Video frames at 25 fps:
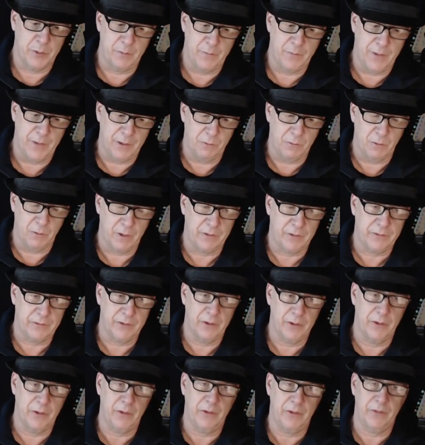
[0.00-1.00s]
that it works
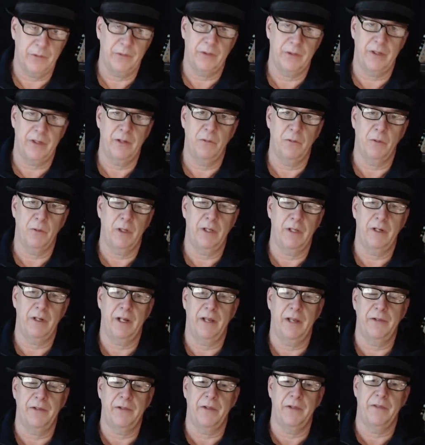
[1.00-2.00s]
though, because I didn't want you
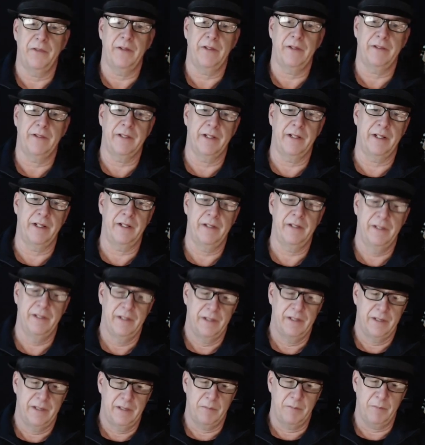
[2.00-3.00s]
guys to think that I
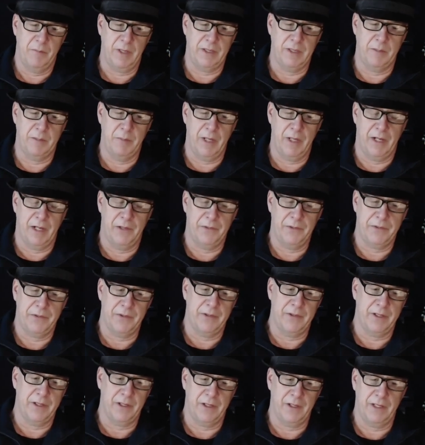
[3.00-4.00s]
made the balance
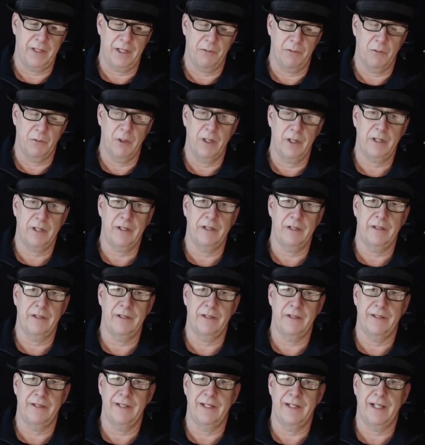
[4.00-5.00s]
and did all that work and
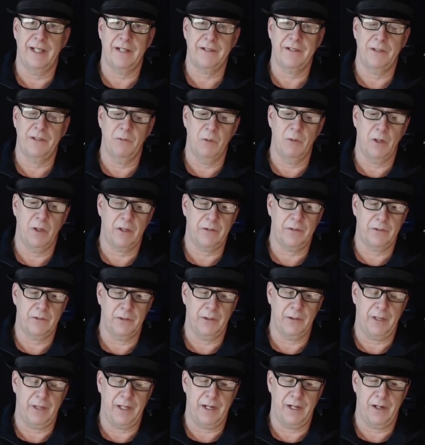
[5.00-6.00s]
it didn't actually work,
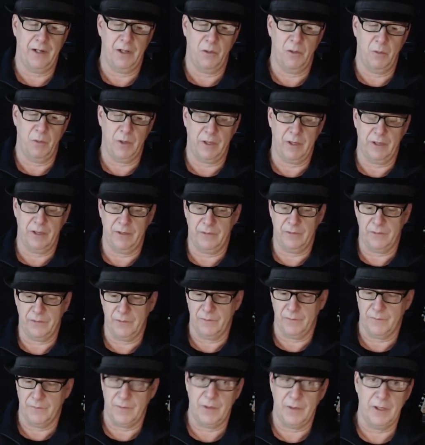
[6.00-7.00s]
so I got it all working. So
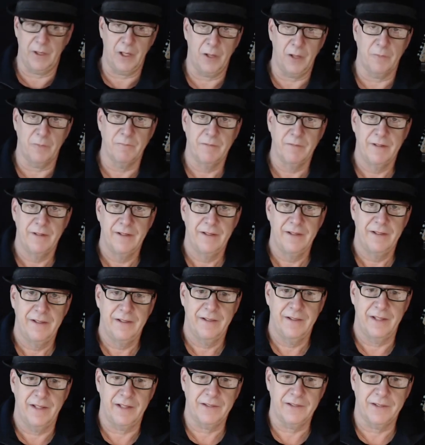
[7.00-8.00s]
there you go.
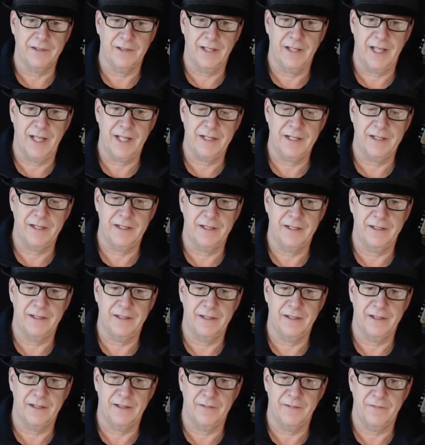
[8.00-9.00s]
Thanks a lot, and
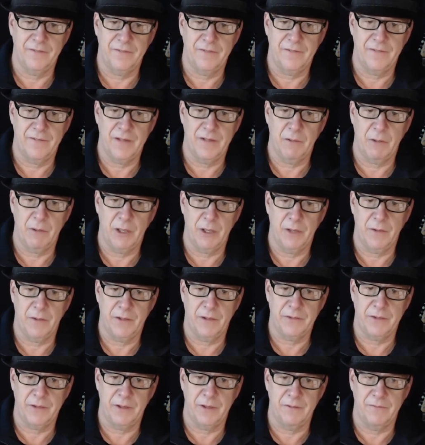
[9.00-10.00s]
um, there we go.
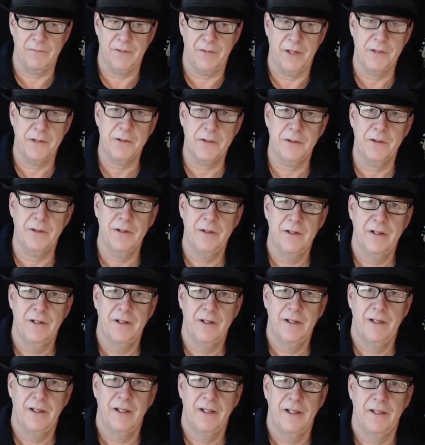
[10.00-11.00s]
It's an adventure
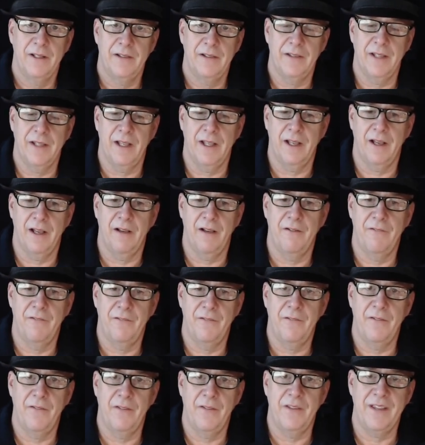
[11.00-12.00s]
the,
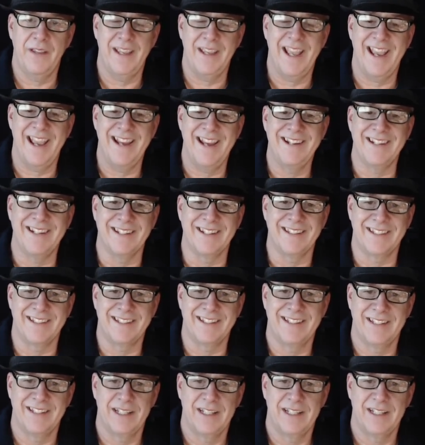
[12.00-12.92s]
of the ages.